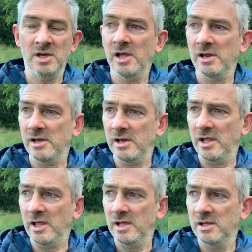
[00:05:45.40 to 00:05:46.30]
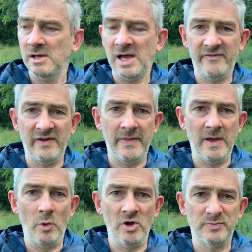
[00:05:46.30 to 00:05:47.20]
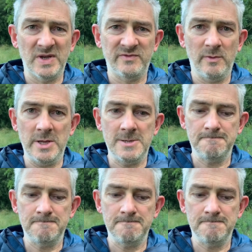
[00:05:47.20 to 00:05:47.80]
and I find that works best for me.